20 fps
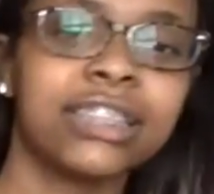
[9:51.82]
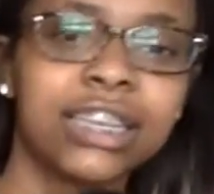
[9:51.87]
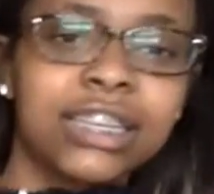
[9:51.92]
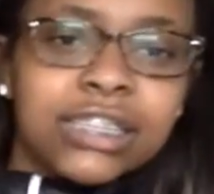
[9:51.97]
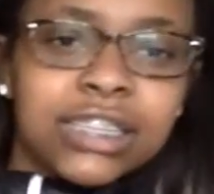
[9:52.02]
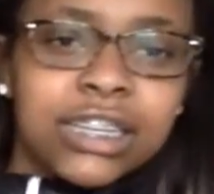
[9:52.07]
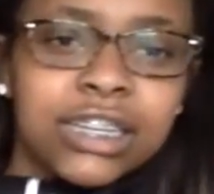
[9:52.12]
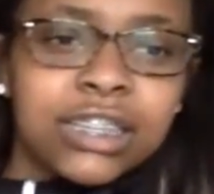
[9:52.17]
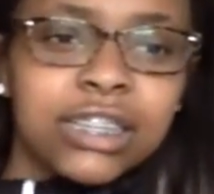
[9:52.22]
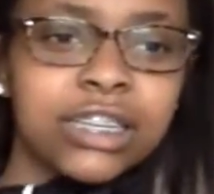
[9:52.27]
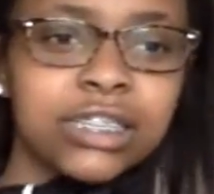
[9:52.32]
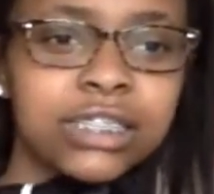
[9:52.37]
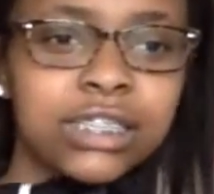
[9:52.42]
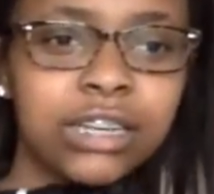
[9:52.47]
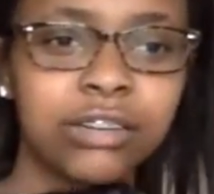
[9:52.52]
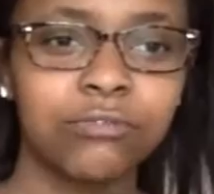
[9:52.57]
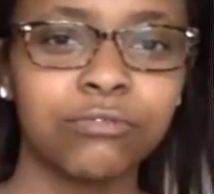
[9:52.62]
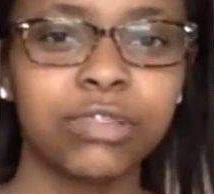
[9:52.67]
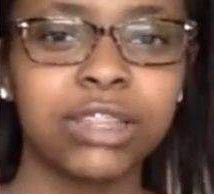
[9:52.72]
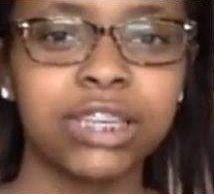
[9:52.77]
this, and it looks
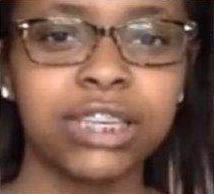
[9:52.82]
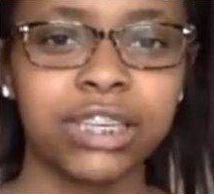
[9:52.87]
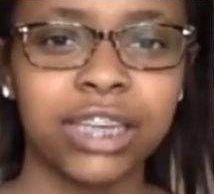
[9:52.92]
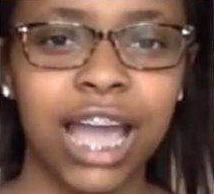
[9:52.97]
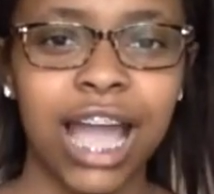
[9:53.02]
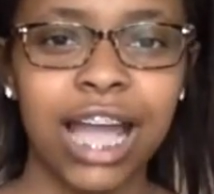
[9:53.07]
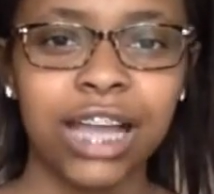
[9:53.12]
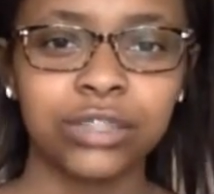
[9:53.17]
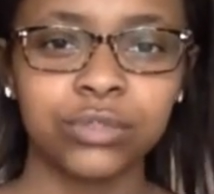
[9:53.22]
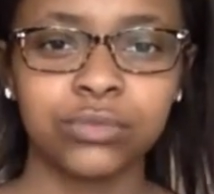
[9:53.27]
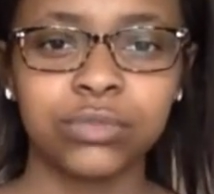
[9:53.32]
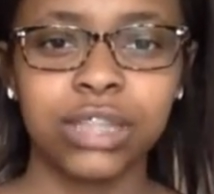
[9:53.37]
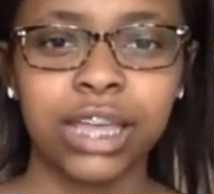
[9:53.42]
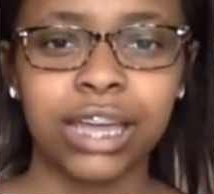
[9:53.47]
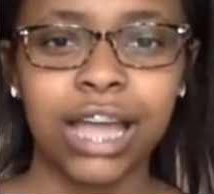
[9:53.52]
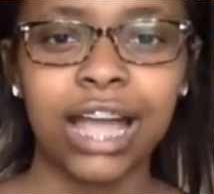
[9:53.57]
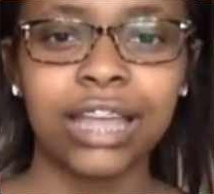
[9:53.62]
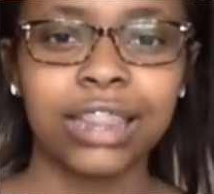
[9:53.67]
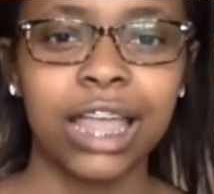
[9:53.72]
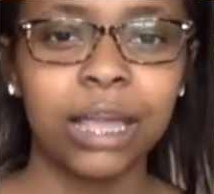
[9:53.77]
like really casual. Like
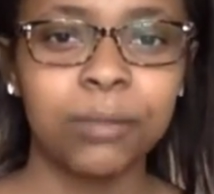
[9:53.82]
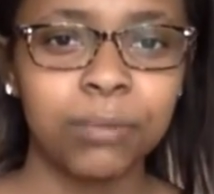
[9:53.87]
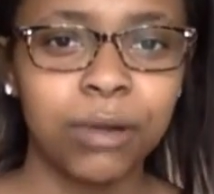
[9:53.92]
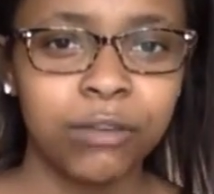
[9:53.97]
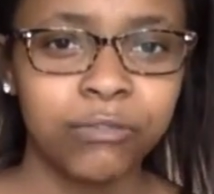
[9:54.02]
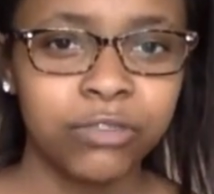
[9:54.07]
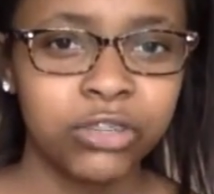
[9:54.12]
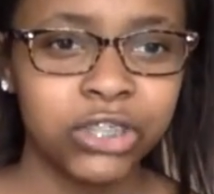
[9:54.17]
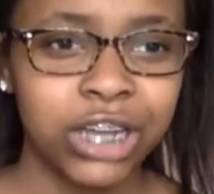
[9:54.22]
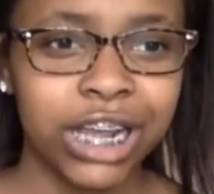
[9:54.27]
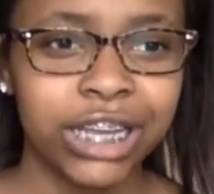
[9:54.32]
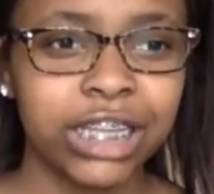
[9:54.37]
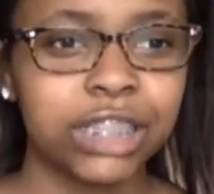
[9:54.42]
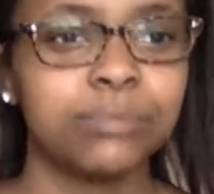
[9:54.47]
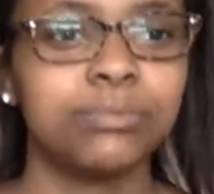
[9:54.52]
I like puffy jackets,